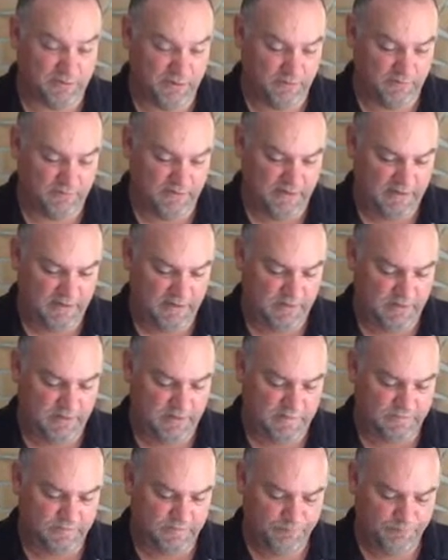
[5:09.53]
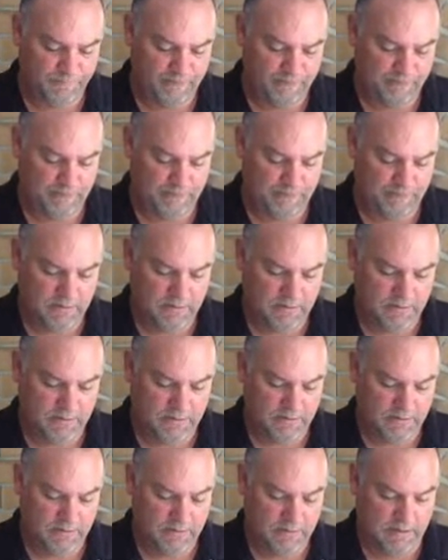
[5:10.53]
good vintage, and
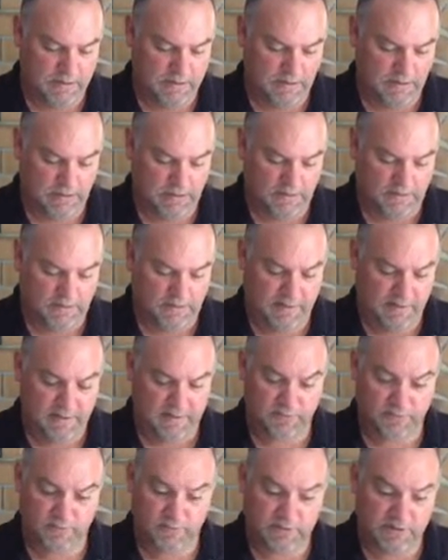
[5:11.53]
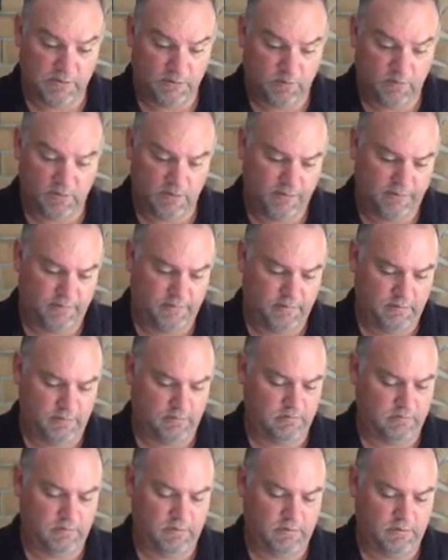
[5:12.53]
I think it's really
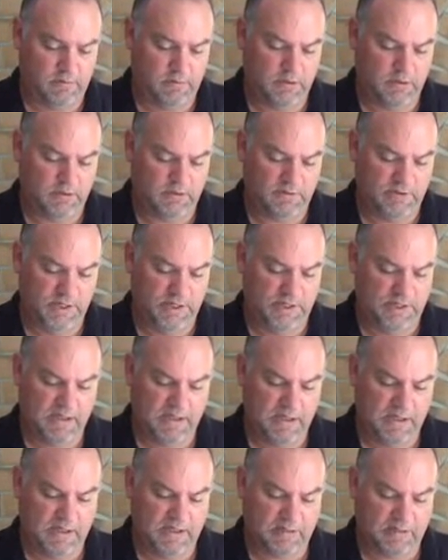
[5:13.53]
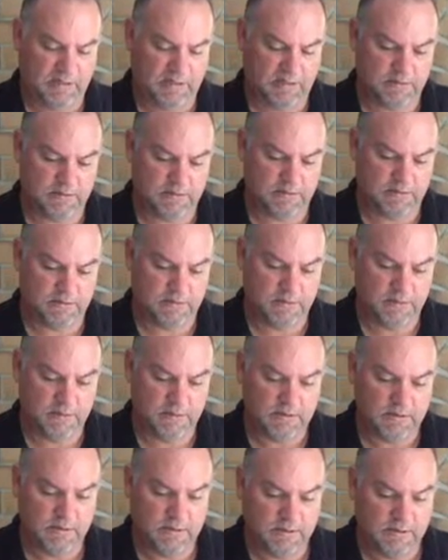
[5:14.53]
worth checking out.
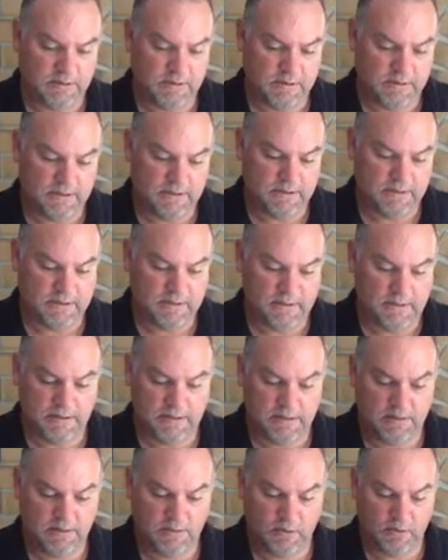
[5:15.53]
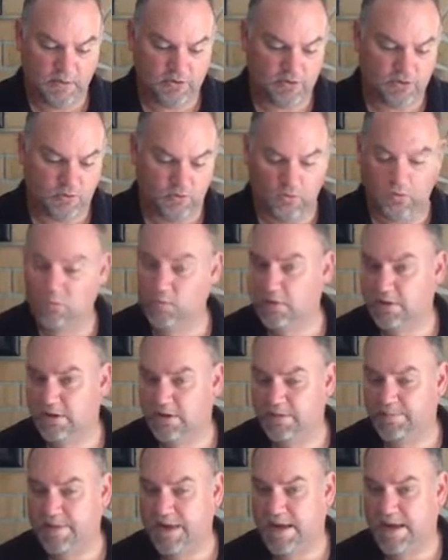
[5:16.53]
Not sure
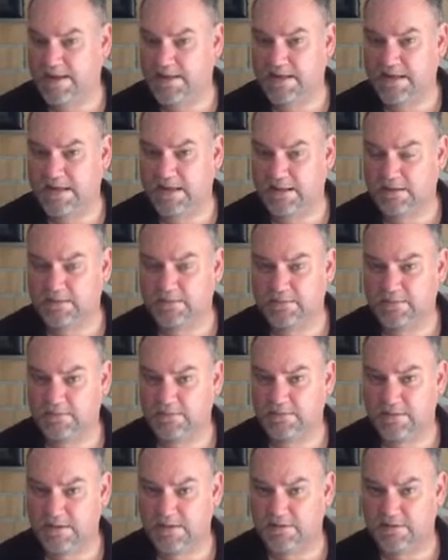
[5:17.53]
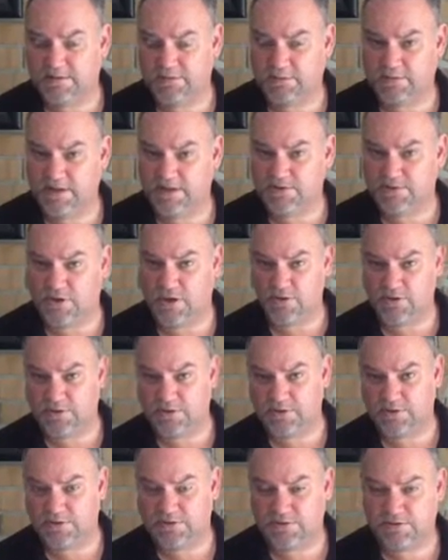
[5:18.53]
about getting Three
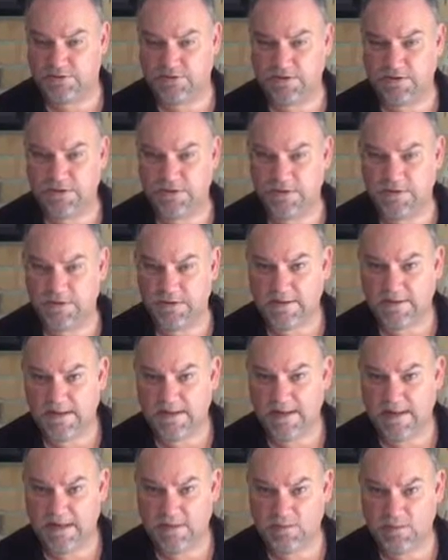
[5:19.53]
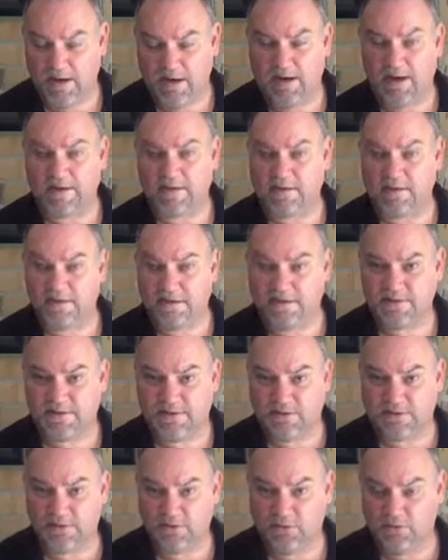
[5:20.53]
Associates anywhere other than the
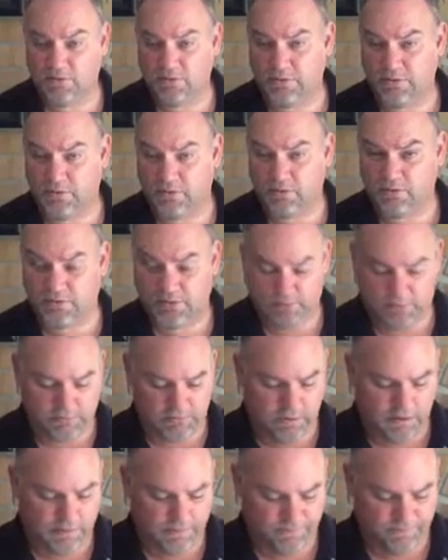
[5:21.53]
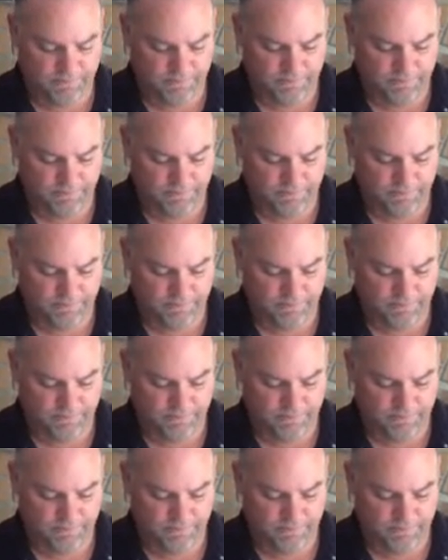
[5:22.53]
Cellar Door and of course online,